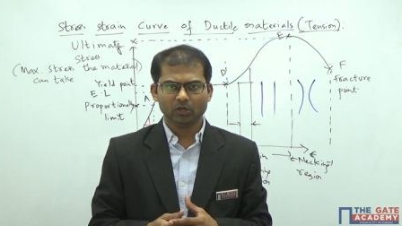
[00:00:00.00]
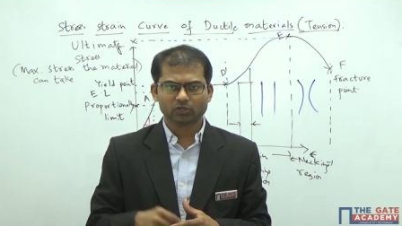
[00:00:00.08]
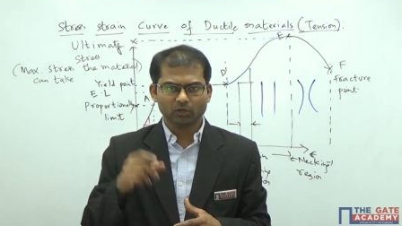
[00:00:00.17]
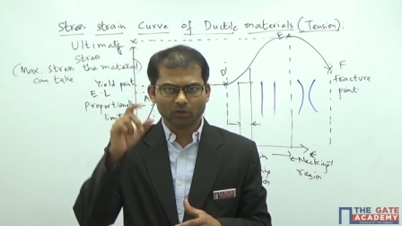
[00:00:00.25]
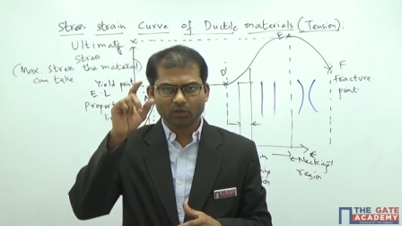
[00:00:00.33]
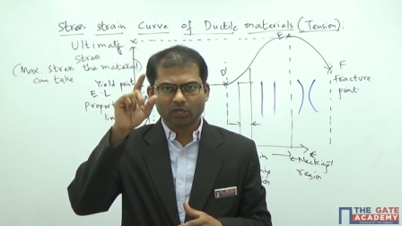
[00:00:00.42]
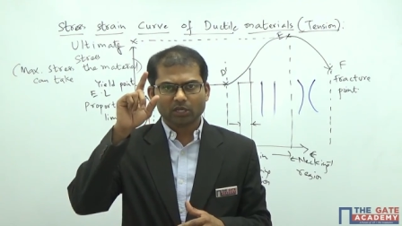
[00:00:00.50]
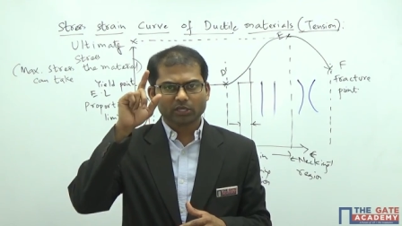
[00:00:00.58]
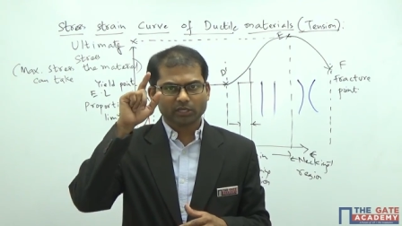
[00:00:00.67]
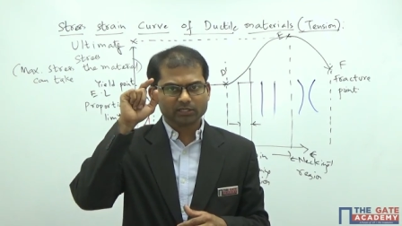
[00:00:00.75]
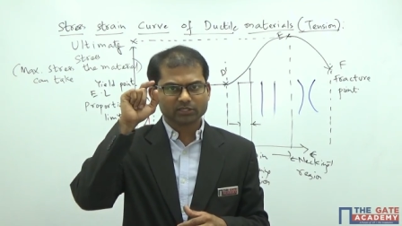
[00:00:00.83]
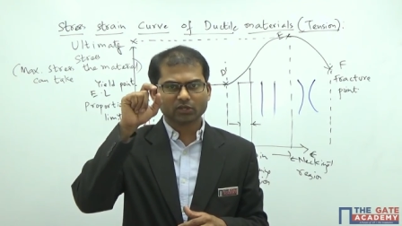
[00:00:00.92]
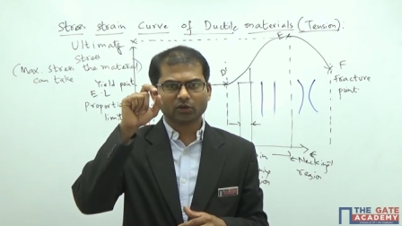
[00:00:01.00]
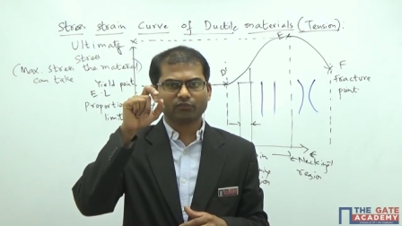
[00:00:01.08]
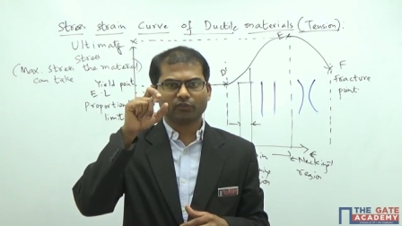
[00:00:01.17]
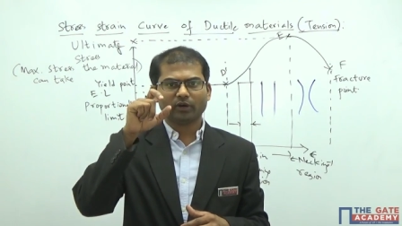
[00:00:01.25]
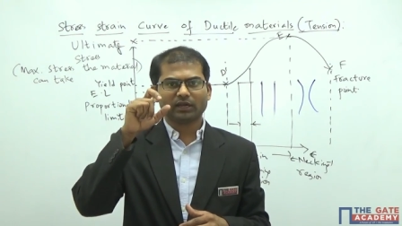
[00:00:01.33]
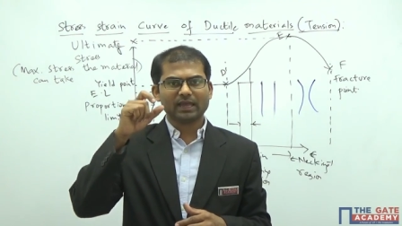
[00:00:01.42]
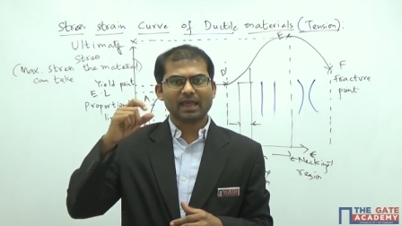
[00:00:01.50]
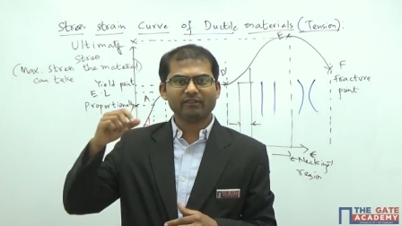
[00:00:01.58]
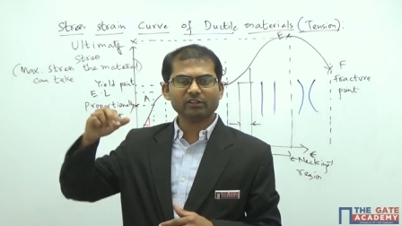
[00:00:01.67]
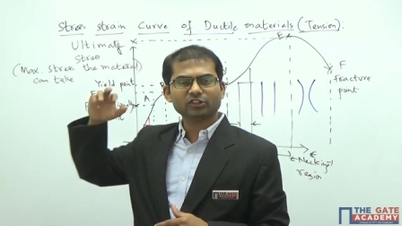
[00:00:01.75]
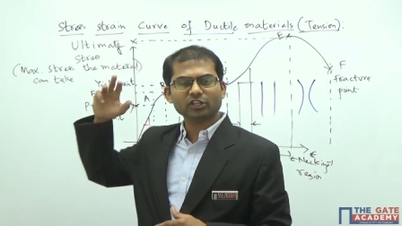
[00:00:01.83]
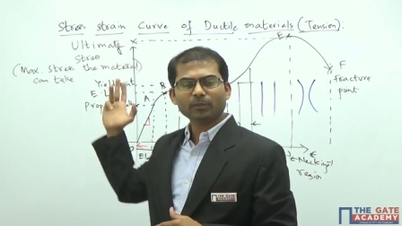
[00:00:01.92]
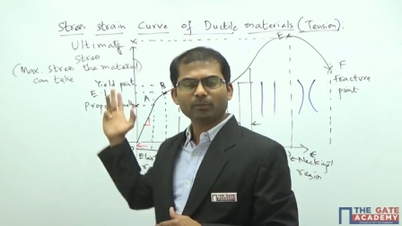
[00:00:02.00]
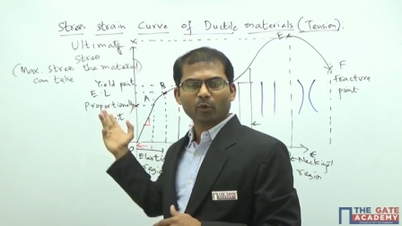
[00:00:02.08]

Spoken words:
So instead of having three